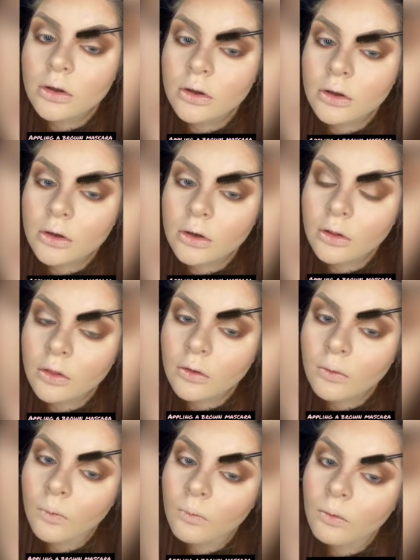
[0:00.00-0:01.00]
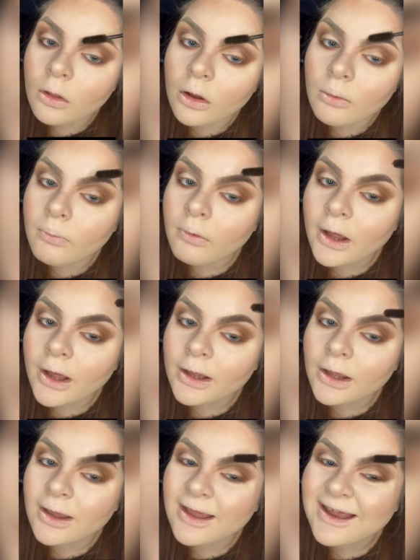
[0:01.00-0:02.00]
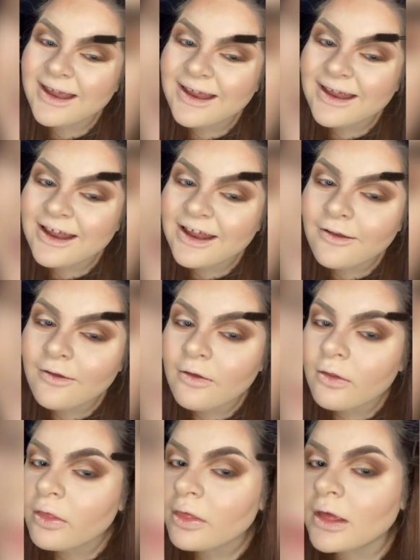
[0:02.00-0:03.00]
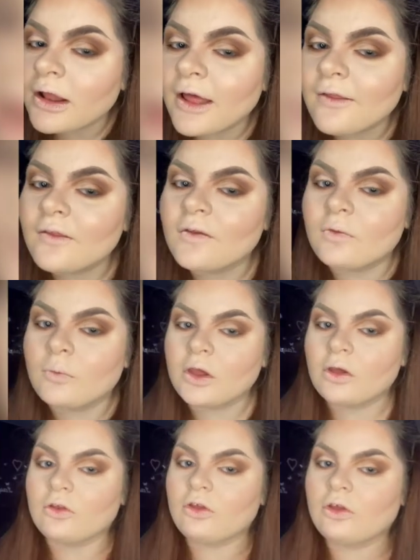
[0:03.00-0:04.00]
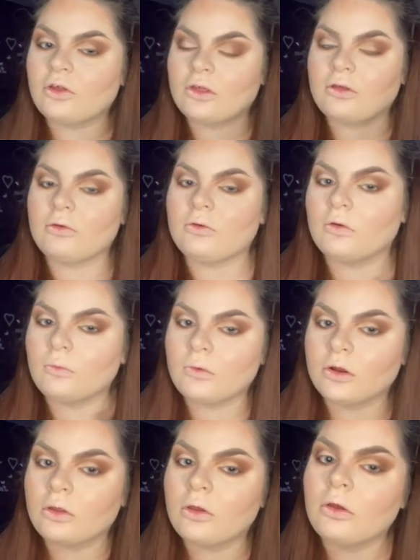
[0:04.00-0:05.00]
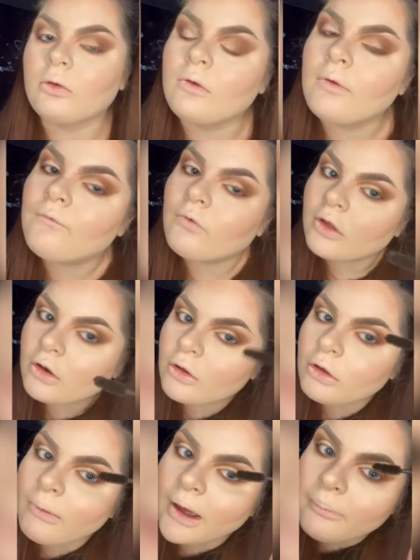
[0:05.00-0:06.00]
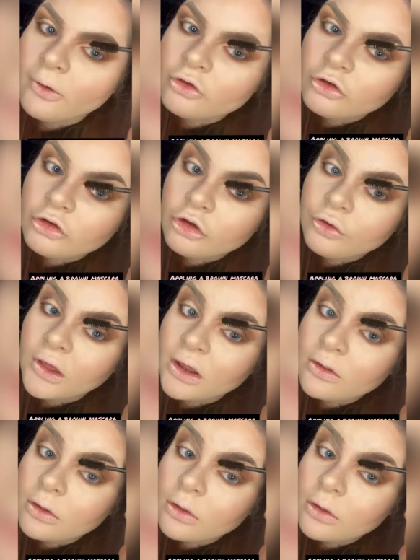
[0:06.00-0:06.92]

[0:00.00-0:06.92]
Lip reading: You just go apply it. So like, this is what you could use if you don't want to fully do your eyebrows, just use this.